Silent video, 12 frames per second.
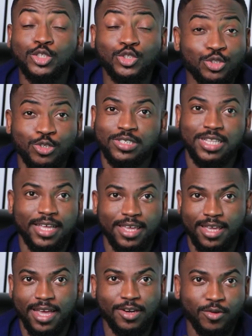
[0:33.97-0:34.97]
just like
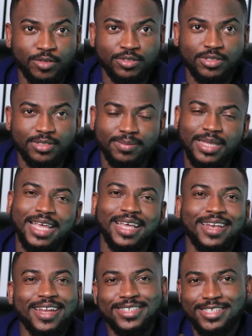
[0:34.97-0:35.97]
AI does.
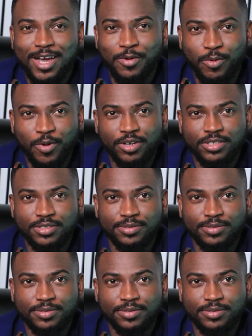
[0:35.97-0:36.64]
Let's see how it works.